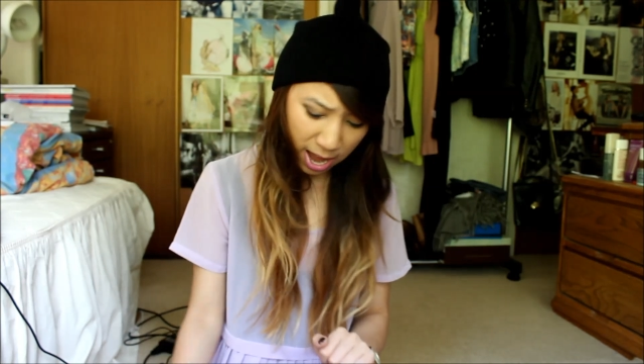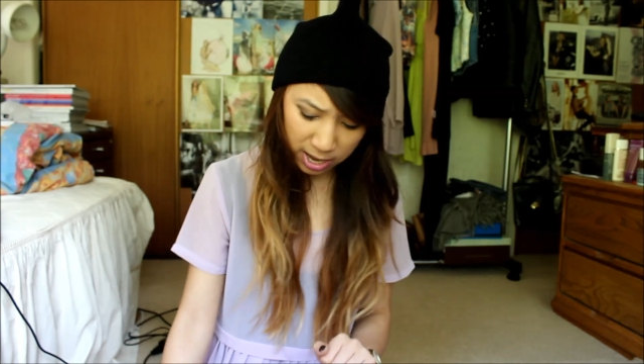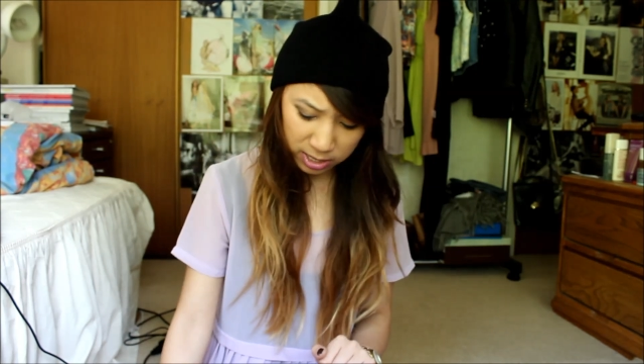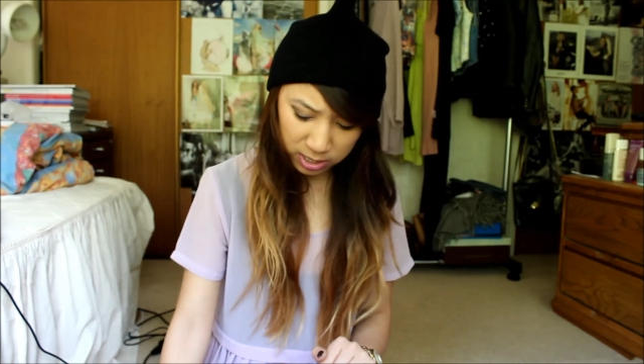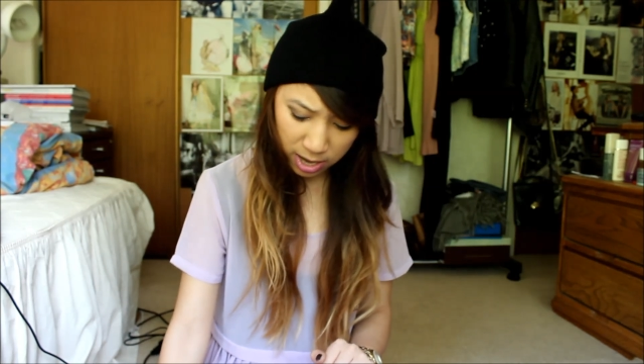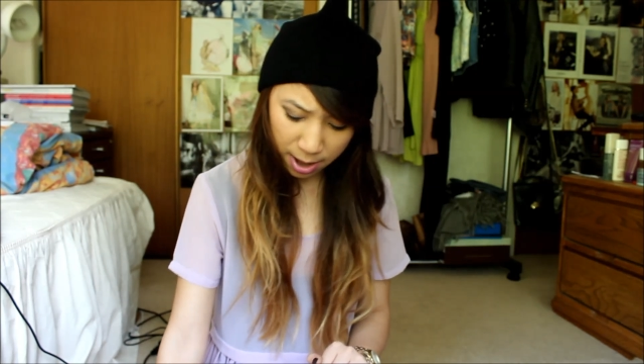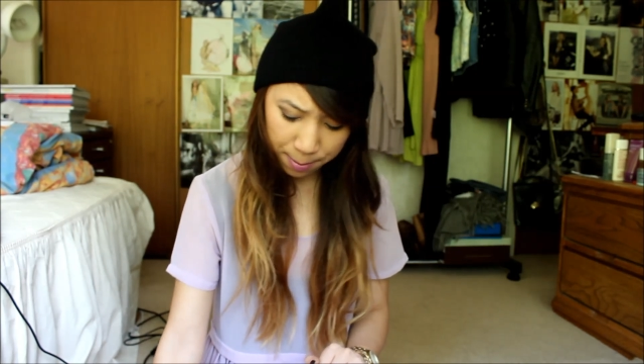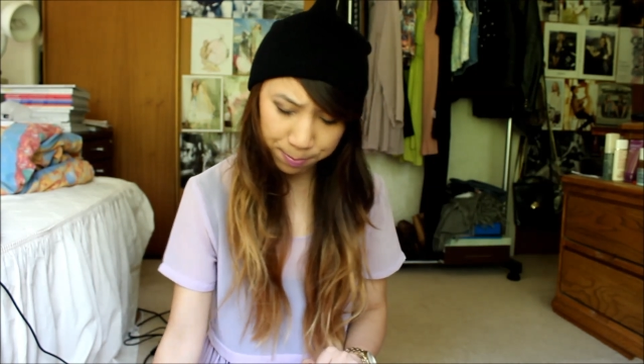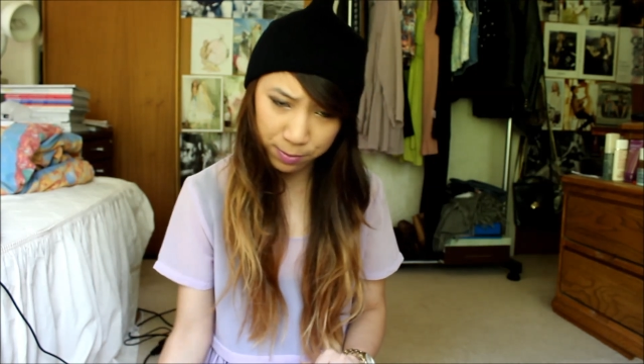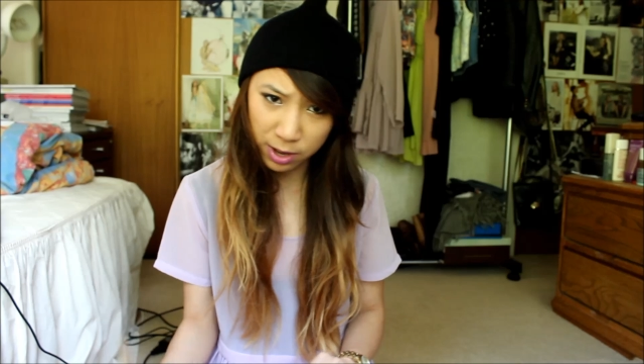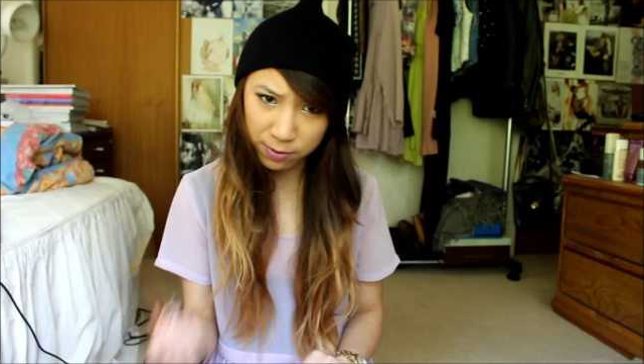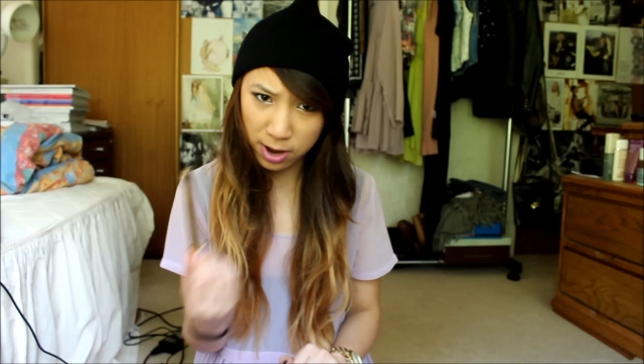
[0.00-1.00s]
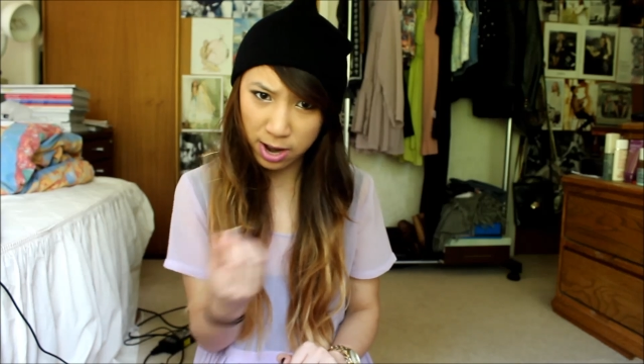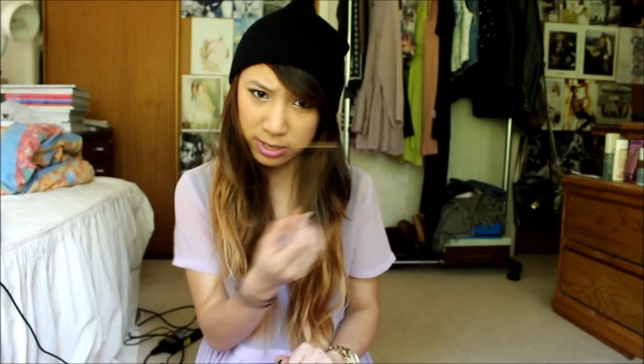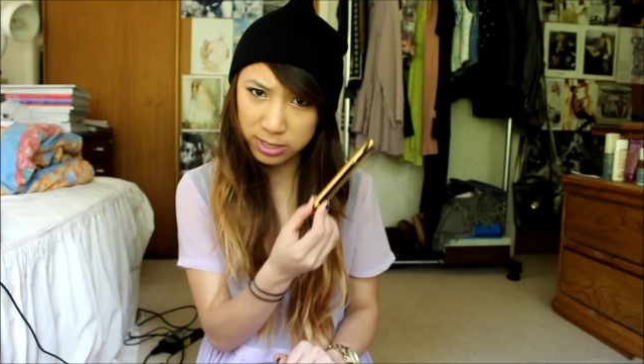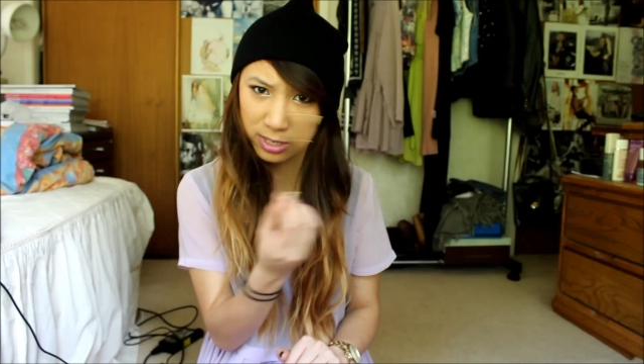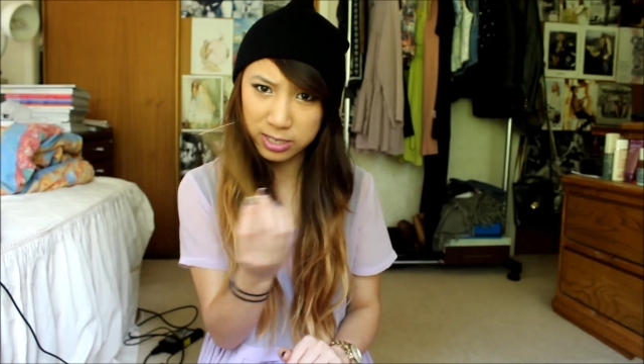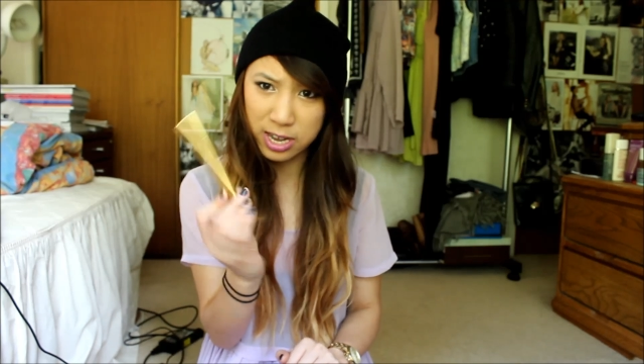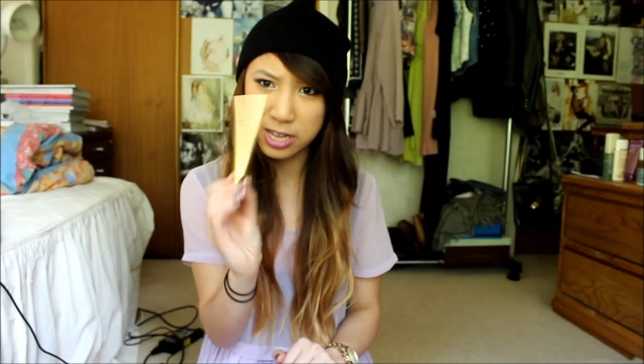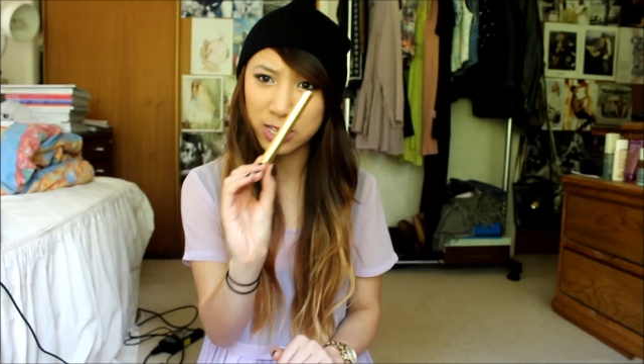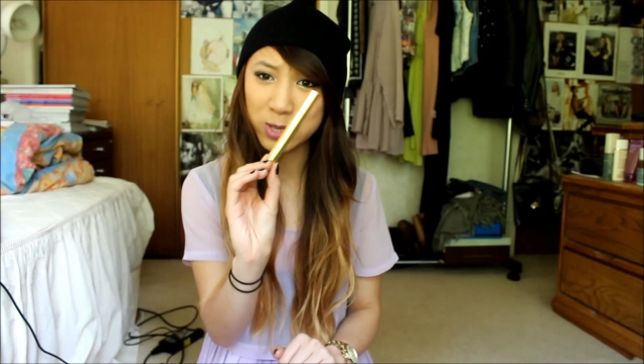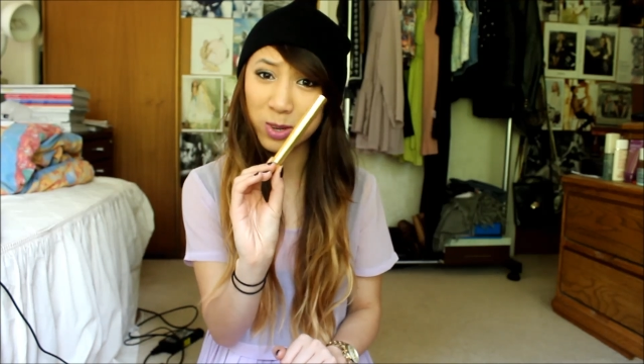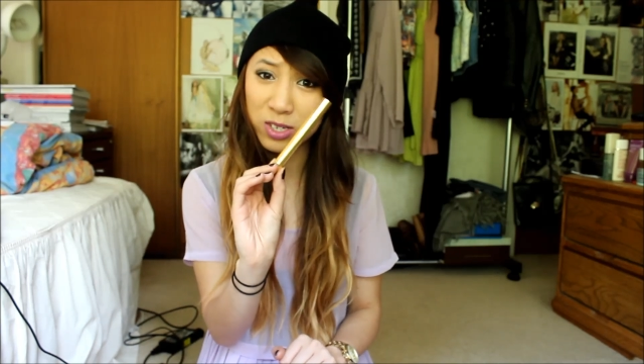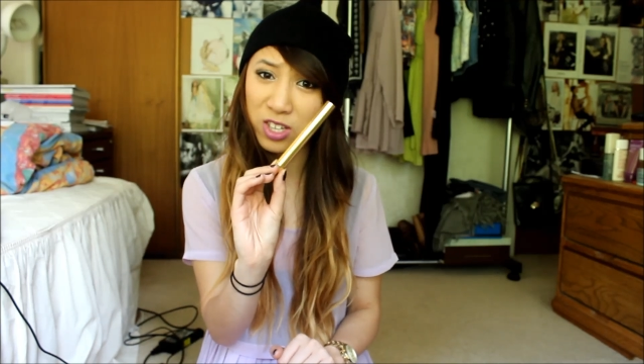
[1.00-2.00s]
And if I didn't say,
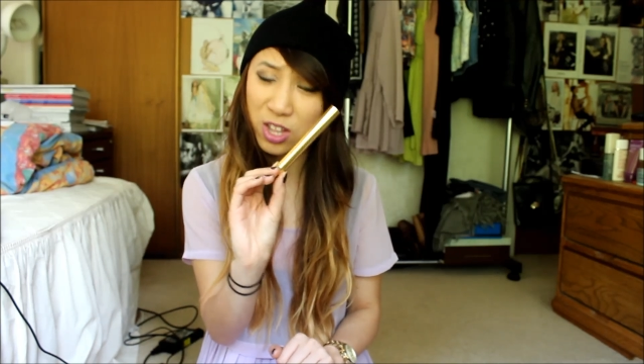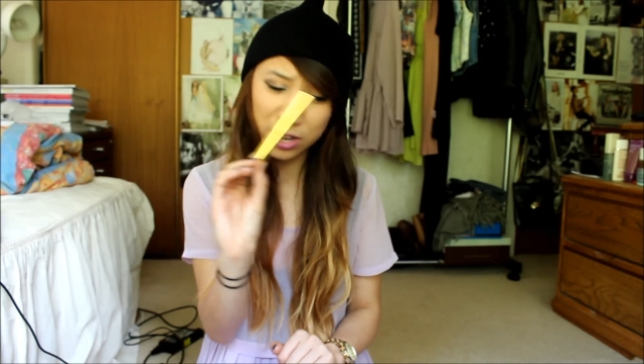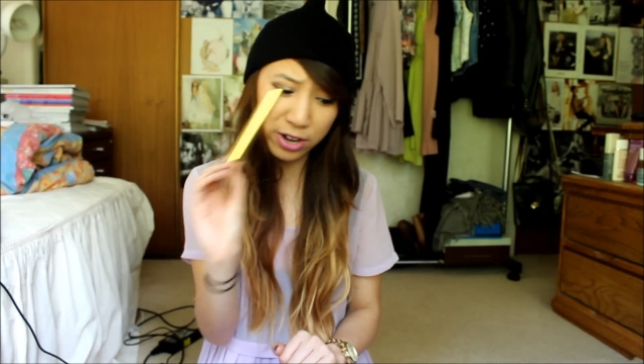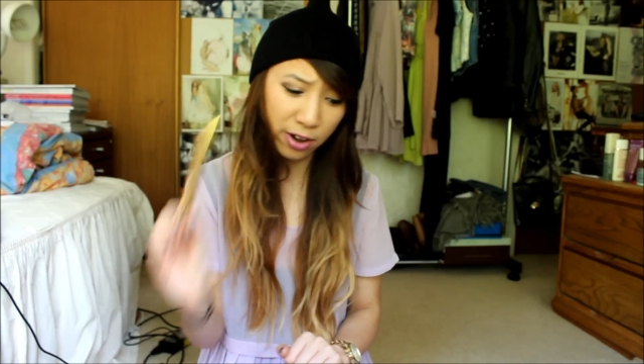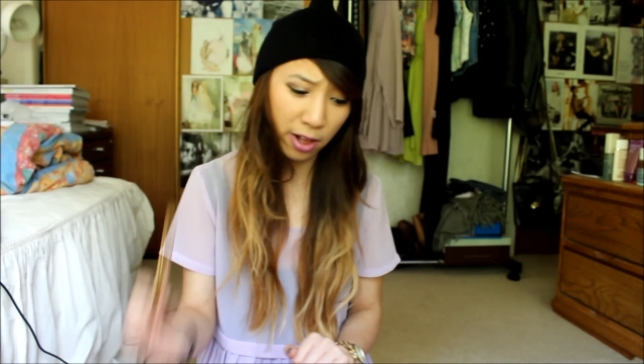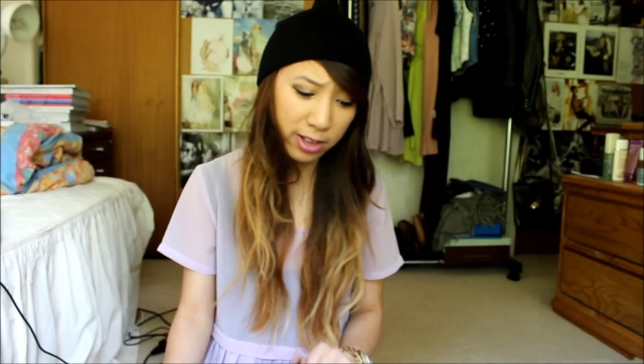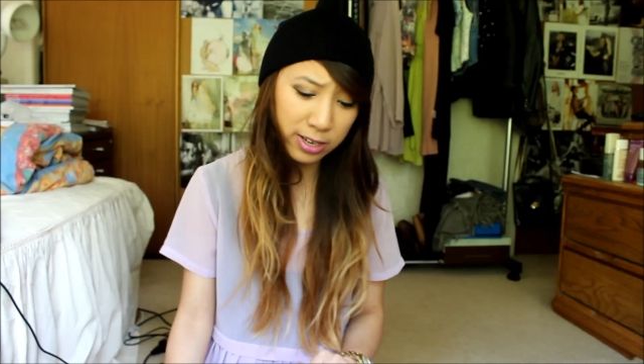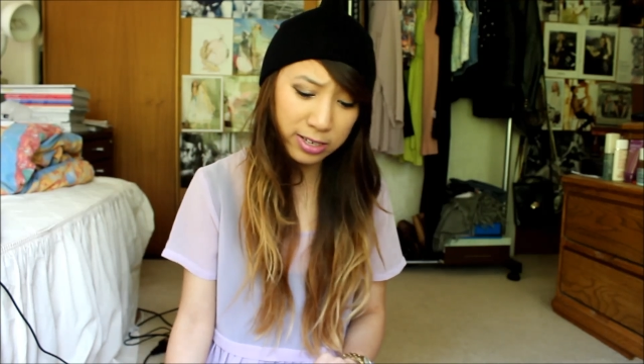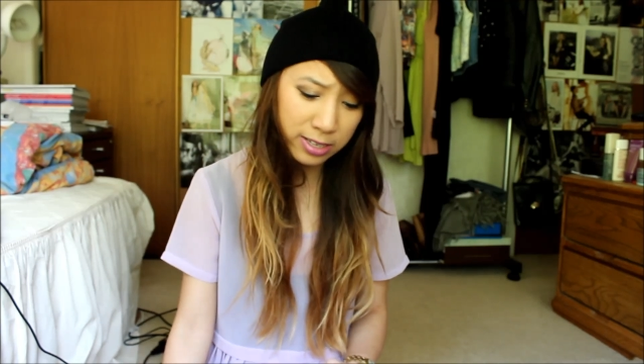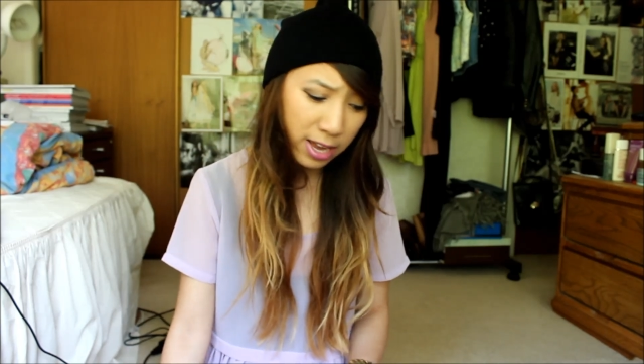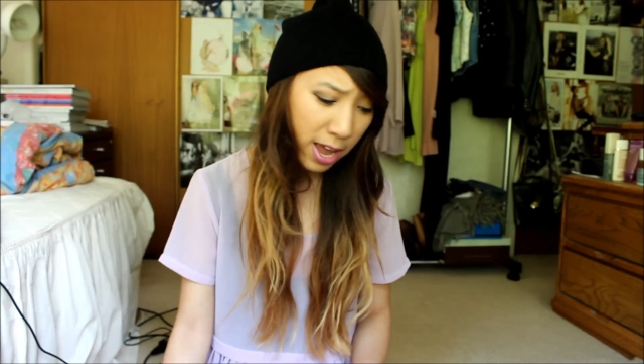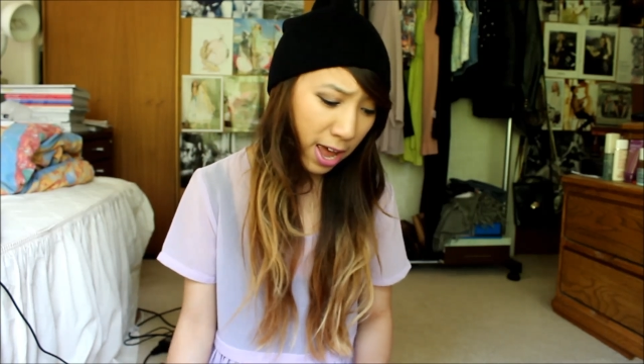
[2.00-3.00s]
this was $30.